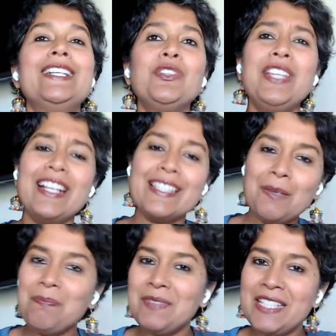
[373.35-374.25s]
So
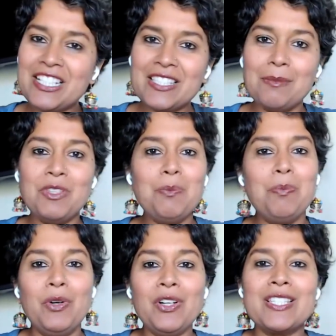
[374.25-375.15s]
these are some of the
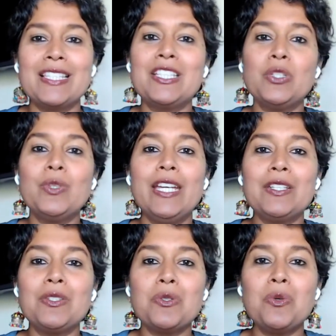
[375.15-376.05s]
perks that you
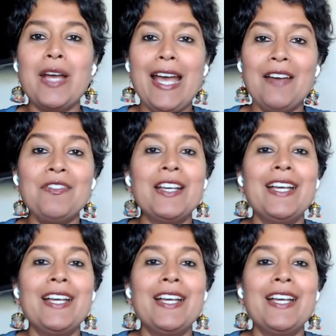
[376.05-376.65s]
get to have.